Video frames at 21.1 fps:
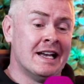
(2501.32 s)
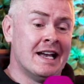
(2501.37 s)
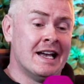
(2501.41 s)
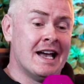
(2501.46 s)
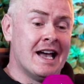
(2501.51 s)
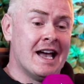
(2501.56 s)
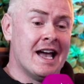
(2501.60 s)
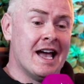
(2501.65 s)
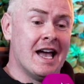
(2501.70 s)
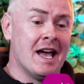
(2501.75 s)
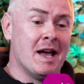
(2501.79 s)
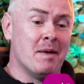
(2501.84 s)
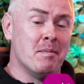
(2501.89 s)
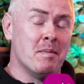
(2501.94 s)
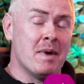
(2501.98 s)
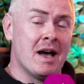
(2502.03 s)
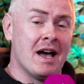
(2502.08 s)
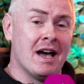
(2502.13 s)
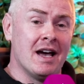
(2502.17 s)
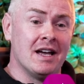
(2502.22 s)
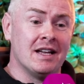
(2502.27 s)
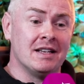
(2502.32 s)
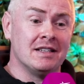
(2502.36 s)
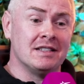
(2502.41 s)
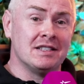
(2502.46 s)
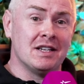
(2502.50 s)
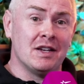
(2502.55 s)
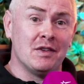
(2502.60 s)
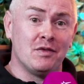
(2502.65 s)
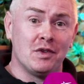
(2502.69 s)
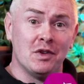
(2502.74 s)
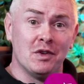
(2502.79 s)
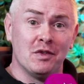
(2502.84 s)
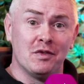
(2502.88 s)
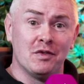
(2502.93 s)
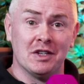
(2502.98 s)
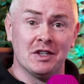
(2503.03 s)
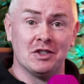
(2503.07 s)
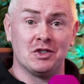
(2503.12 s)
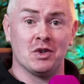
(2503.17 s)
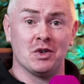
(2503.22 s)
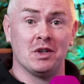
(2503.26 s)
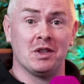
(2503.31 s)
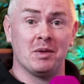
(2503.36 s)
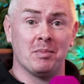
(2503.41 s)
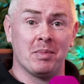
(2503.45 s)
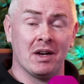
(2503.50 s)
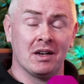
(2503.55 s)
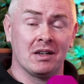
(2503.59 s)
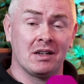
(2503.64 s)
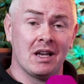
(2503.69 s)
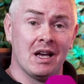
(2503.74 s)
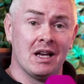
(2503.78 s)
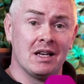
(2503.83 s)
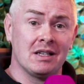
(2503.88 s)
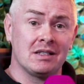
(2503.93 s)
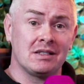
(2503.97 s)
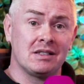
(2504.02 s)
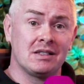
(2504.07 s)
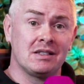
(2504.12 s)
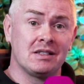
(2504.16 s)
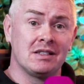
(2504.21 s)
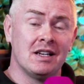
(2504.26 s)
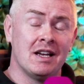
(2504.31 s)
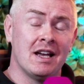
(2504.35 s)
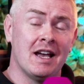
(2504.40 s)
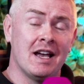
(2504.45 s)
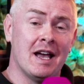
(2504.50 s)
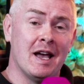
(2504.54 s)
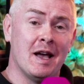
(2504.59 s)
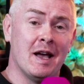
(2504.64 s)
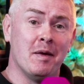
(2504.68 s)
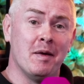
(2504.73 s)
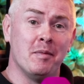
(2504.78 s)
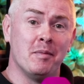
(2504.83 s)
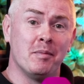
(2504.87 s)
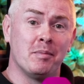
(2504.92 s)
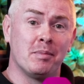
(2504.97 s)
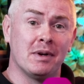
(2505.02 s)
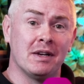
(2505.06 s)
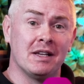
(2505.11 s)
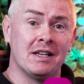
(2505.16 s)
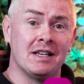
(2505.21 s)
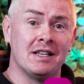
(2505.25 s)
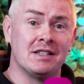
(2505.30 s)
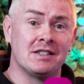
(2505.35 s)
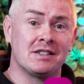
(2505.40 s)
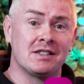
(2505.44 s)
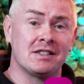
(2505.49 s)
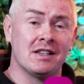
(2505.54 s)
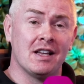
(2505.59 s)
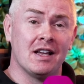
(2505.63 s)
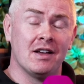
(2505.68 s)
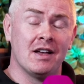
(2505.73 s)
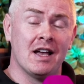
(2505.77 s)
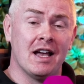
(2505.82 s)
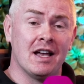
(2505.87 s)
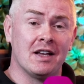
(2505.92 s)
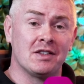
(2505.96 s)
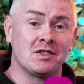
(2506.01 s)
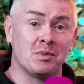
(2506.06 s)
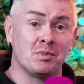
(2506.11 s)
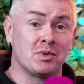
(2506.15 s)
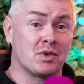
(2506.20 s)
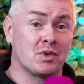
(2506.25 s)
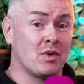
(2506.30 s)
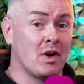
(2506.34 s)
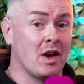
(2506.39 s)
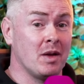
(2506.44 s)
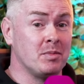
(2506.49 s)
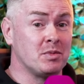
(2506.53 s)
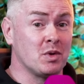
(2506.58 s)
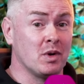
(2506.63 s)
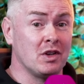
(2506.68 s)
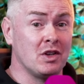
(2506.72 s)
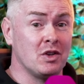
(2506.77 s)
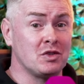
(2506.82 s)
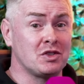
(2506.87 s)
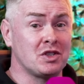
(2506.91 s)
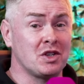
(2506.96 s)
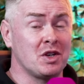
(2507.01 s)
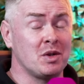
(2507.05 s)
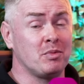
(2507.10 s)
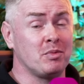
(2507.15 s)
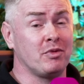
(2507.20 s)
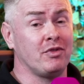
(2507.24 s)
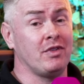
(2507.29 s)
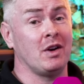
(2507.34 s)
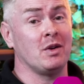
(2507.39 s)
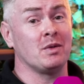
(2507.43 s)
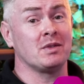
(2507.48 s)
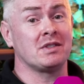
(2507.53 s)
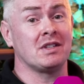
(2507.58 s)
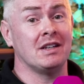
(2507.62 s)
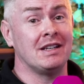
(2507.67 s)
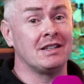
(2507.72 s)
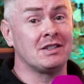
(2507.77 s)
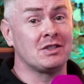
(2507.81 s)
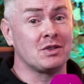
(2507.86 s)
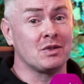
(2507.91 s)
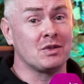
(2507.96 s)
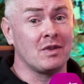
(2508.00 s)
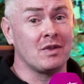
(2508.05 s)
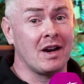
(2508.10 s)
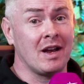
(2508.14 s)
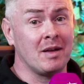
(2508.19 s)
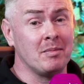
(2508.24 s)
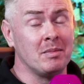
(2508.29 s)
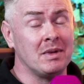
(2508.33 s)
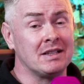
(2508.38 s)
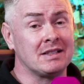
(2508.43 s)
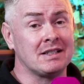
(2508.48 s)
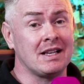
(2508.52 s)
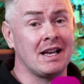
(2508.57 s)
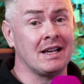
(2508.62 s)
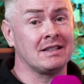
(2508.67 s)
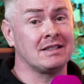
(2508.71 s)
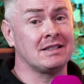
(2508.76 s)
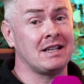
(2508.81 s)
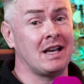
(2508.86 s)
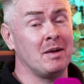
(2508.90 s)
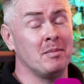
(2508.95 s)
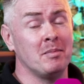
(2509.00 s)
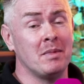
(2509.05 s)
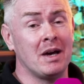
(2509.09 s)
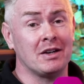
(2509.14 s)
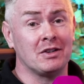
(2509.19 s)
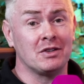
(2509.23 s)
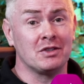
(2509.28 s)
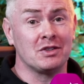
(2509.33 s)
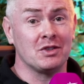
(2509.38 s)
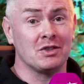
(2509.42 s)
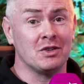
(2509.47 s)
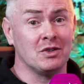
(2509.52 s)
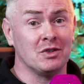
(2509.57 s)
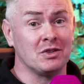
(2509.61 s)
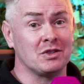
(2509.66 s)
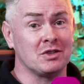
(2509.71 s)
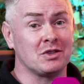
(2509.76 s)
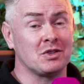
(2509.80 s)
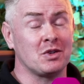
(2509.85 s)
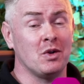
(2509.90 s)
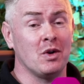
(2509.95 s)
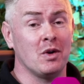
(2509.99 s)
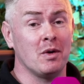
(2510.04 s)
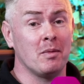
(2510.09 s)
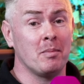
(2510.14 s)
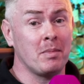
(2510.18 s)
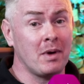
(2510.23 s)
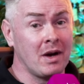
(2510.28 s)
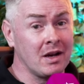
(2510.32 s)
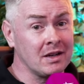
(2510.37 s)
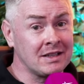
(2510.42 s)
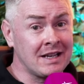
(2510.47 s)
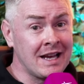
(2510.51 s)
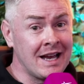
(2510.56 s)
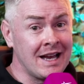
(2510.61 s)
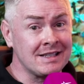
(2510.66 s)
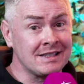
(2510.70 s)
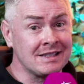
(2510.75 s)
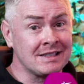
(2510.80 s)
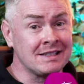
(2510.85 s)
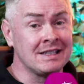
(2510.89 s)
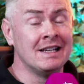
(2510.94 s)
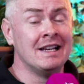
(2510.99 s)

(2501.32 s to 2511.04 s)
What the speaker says: And if you've enjoyed the podcast, please subscribe to our YouTube, follow us on Instagram. It's @talentmatters_podcast.